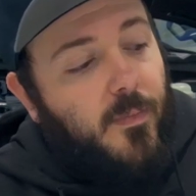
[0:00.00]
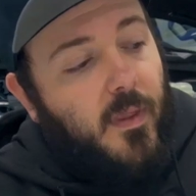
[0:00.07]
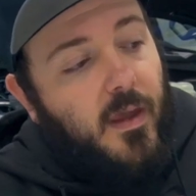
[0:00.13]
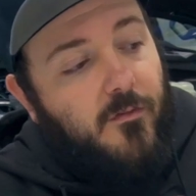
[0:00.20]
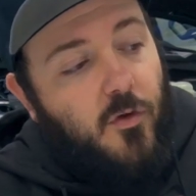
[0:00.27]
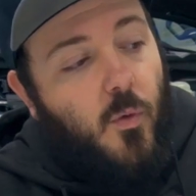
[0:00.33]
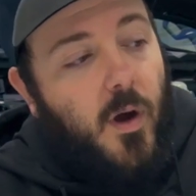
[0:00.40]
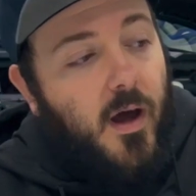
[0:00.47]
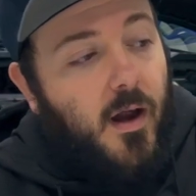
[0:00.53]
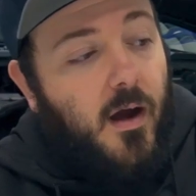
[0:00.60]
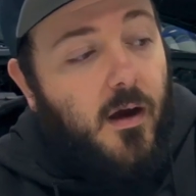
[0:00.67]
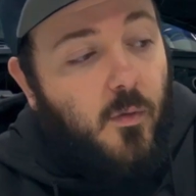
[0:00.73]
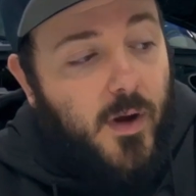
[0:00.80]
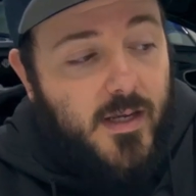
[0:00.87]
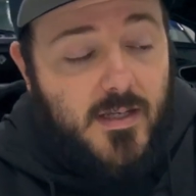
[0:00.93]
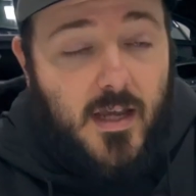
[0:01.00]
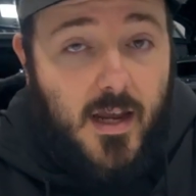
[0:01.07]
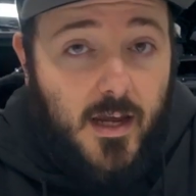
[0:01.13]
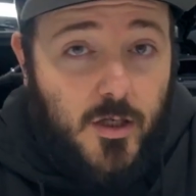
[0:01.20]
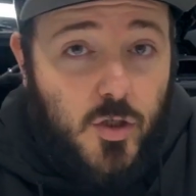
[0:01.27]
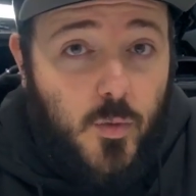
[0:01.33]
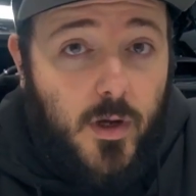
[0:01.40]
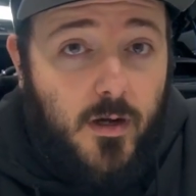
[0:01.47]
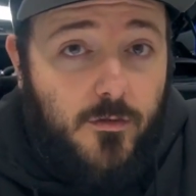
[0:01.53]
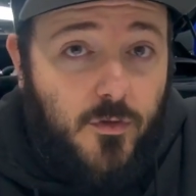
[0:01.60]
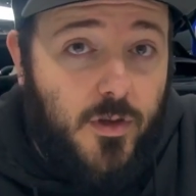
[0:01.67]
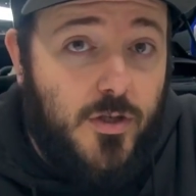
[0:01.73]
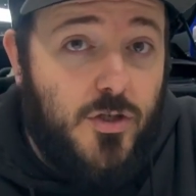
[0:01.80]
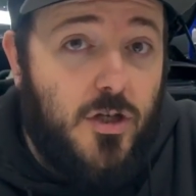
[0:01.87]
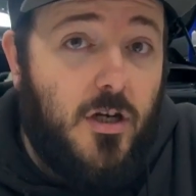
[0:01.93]
if you want our wastegate actuator
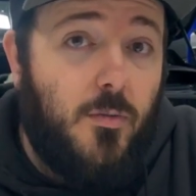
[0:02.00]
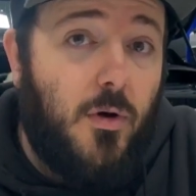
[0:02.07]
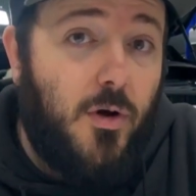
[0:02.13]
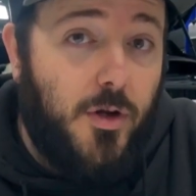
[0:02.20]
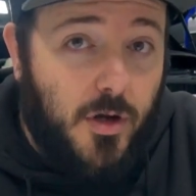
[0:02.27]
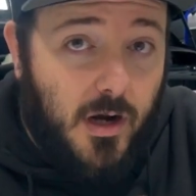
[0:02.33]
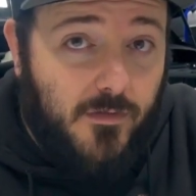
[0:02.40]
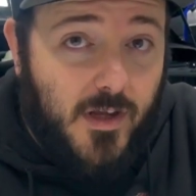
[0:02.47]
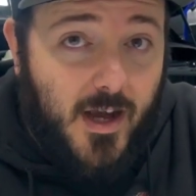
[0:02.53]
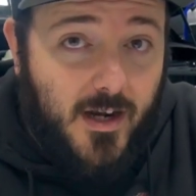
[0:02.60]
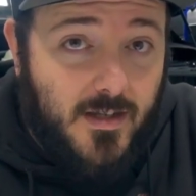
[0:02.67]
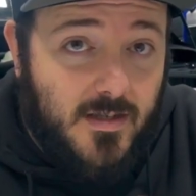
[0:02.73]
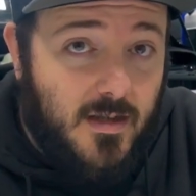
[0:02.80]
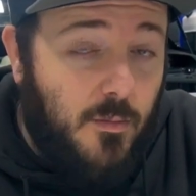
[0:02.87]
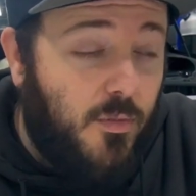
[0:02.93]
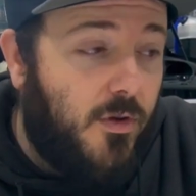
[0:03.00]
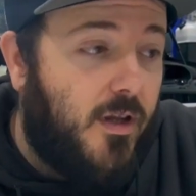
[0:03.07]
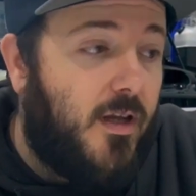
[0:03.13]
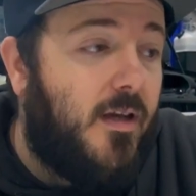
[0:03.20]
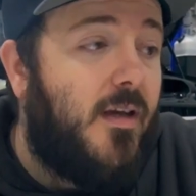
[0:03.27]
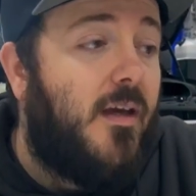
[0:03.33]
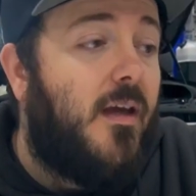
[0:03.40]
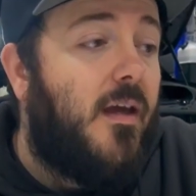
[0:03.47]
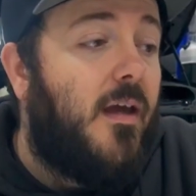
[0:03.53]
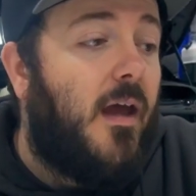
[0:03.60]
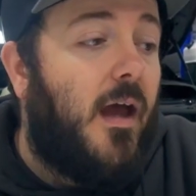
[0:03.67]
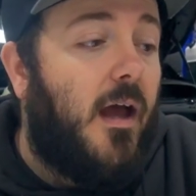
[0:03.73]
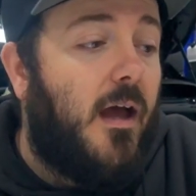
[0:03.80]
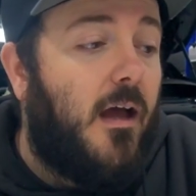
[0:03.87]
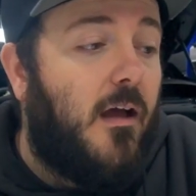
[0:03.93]
for this turbo, you're going to have to add it separately.
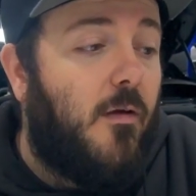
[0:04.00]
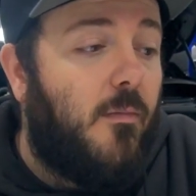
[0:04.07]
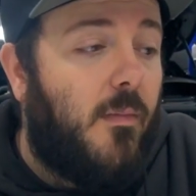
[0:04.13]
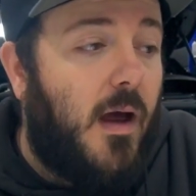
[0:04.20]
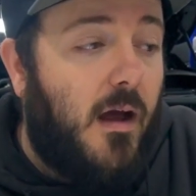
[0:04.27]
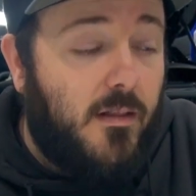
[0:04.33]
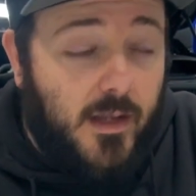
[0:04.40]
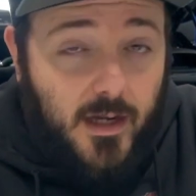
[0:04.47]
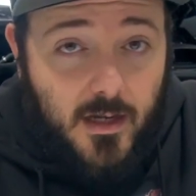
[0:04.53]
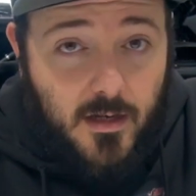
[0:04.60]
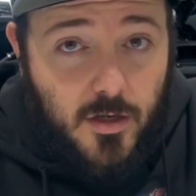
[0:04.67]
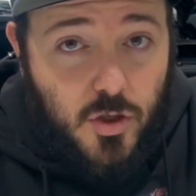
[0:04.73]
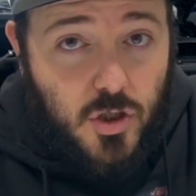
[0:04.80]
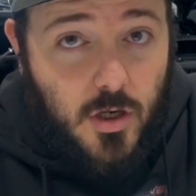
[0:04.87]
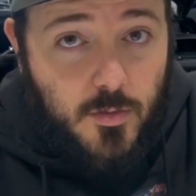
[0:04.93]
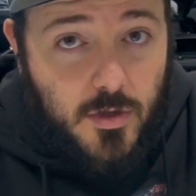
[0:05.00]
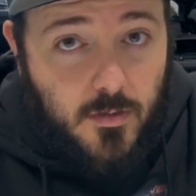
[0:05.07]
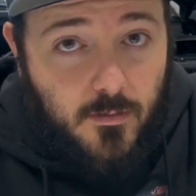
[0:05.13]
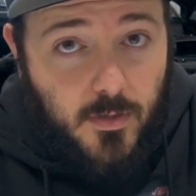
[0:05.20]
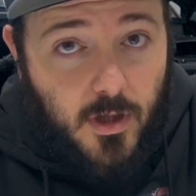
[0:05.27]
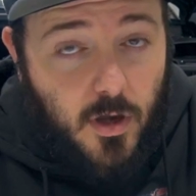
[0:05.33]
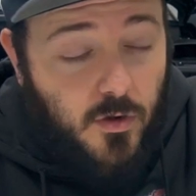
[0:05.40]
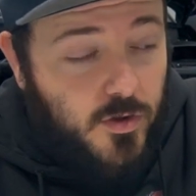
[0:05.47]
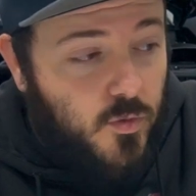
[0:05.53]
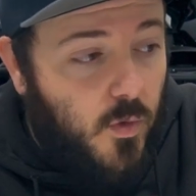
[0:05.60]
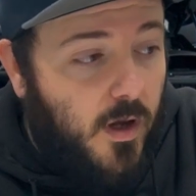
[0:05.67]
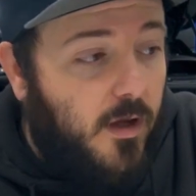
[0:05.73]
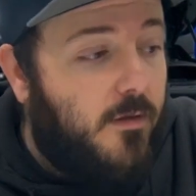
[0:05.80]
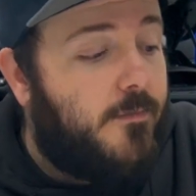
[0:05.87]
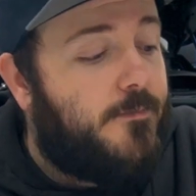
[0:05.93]
I'll link in the description below as
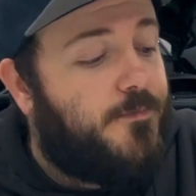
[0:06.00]
well.